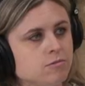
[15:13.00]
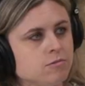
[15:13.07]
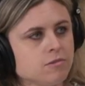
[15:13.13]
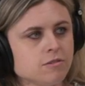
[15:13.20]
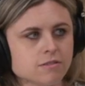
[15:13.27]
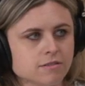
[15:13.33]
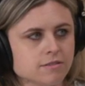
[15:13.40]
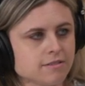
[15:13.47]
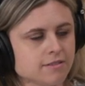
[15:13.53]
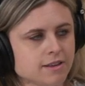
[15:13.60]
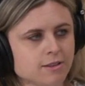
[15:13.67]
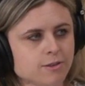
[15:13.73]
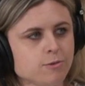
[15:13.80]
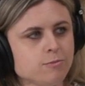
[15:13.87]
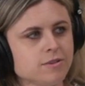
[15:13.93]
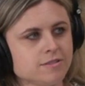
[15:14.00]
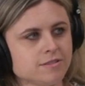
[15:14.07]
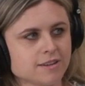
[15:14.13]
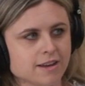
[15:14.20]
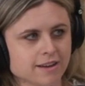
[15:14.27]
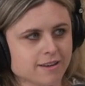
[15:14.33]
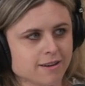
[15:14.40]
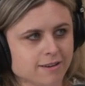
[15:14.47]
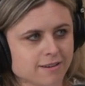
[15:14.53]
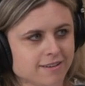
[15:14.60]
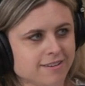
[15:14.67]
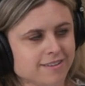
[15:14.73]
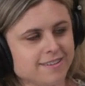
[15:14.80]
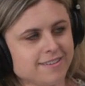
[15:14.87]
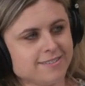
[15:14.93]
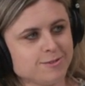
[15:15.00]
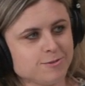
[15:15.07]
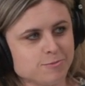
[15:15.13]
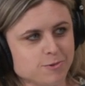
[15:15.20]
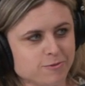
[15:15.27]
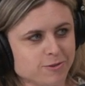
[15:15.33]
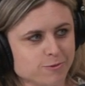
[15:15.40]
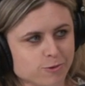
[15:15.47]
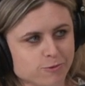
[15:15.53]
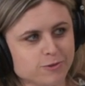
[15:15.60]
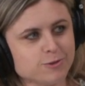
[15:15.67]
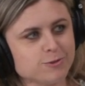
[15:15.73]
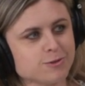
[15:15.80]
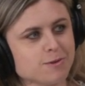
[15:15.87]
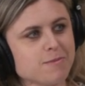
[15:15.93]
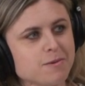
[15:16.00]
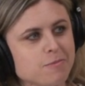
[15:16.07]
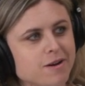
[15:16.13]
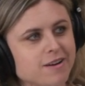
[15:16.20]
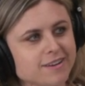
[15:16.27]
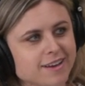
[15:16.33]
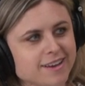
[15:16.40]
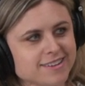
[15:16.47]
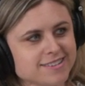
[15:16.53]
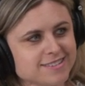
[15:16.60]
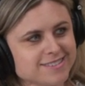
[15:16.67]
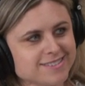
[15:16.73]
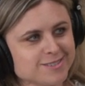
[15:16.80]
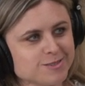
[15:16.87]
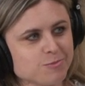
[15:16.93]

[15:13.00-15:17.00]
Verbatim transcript: Well, hello, Miss. I uh, do movie reviews on my podcast. I